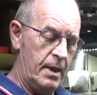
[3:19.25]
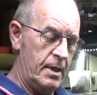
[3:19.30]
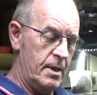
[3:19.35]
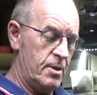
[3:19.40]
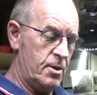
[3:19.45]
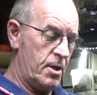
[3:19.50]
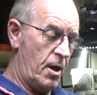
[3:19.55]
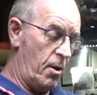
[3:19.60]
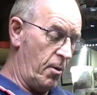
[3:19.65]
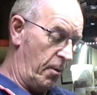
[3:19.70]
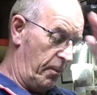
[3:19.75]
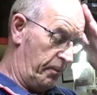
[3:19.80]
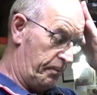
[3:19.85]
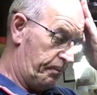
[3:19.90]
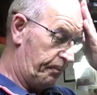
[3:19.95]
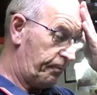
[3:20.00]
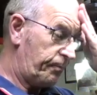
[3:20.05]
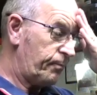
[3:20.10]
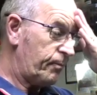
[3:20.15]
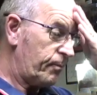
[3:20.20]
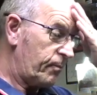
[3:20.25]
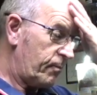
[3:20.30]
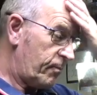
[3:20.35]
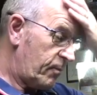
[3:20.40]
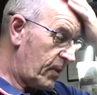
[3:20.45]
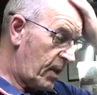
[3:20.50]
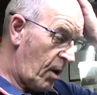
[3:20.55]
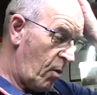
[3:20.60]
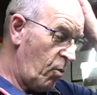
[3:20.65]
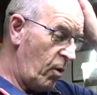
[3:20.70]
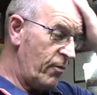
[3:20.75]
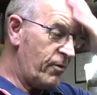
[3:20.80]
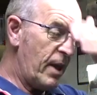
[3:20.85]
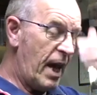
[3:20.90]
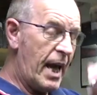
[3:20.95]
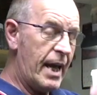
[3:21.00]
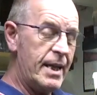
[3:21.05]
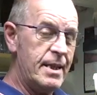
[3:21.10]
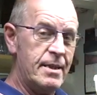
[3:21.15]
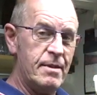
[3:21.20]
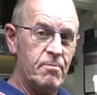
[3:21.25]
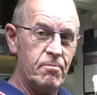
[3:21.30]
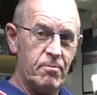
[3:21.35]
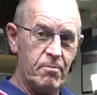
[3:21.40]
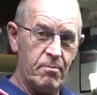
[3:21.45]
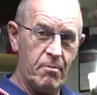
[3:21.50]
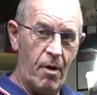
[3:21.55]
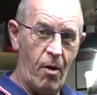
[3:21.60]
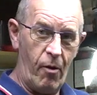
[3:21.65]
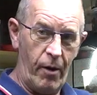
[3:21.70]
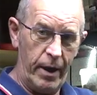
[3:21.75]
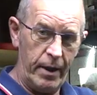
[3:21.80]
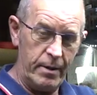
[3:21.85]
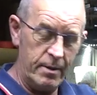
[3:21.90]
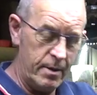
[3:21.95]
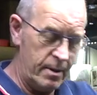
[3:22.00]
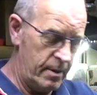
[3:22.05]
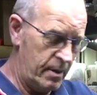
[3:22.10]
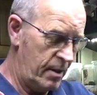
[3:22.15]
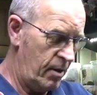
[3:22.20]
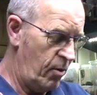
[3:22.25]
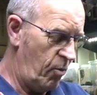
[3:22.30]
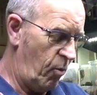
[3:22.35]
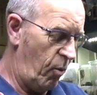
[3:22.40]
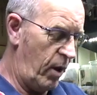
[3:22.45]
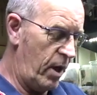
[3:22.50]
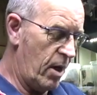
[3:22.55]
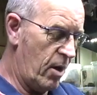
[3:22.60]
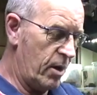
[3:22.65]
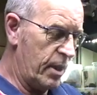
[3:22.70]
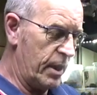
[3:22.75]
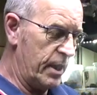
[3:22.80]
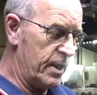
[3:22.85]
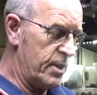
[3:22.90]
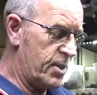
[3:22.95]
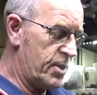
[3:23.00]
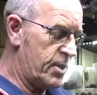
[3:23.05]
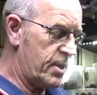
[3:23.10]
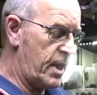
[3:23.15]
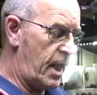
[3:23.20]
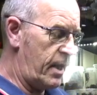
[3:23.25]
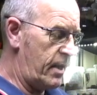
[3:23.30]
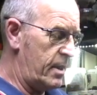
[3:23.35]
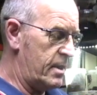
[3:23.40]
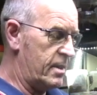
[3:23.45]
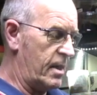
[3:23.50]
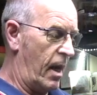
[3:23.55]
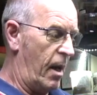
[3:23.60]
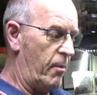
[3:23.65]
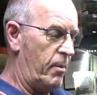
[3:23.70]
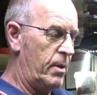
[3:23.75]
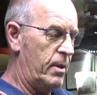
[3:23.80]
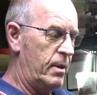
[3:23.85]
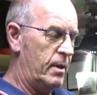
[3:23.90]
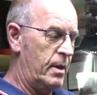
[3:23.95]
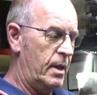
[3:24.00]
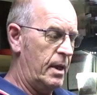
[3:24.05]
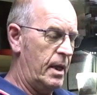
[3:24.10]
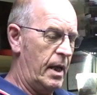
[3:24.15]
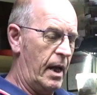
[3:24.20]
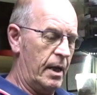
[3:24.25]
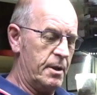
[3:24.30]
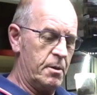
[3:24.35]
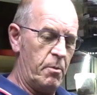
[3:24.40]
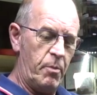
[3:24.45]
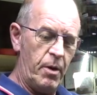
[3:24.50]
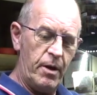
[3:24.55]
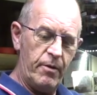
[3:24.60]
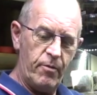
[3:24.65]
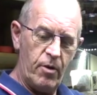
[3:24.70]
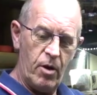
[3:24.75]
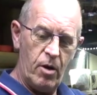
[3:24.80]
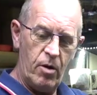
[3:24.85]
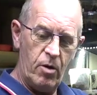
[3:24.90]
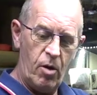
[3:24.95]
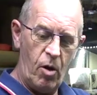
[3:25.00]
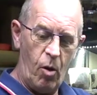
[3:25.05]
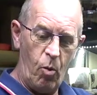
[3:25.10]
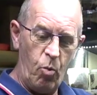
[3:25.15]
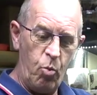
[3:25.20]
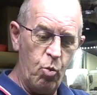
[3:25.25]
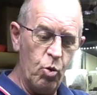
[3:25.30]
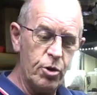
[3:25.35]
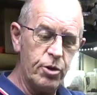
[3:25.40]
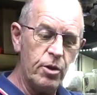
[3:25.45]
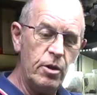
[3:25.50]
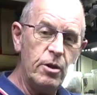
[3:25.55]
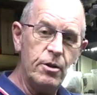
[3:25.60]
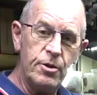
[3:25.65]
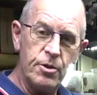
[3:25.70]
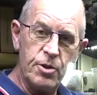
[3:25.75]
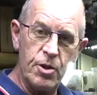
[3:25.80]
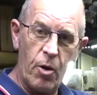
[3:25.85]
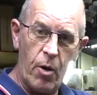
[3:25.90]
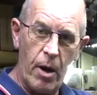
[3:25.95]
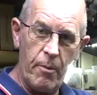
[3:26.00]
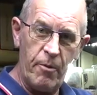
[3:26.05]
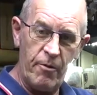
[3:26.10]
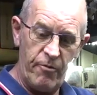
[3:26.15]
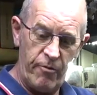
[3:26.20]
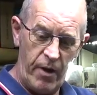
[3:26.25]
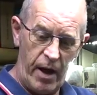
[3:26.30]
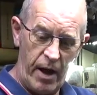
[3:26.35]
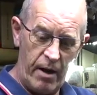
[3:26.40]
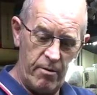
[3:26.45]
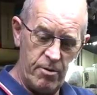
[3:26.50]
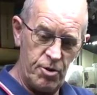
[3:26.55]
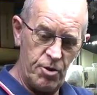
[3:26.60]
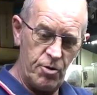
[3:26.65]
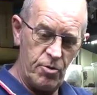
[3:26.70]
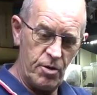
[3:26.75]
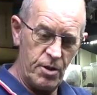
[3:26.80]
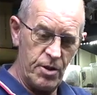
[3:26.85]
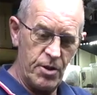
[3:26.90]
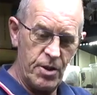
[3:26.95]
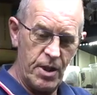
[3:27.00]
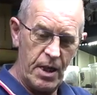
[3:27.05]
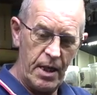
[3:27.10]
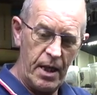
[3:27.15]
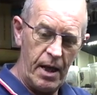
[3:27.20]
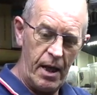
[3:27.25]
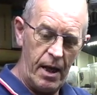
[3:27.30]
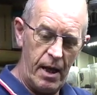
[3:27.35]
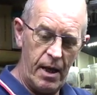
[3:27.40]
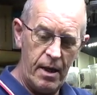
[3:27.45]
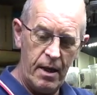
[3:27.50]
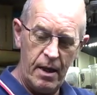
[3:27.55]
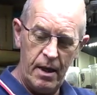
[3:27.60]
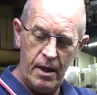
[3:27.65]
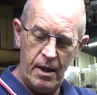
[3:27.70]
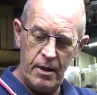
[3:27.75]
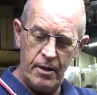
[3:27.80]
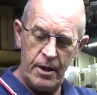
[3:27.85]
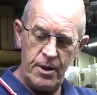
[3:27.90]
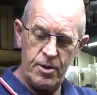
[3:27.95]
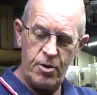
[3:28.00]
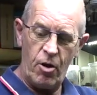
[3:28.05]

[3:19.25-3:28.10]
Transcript: So, with that in mind, we are going to set this up as a bit of a, a, woodland type affair, as you can see here. These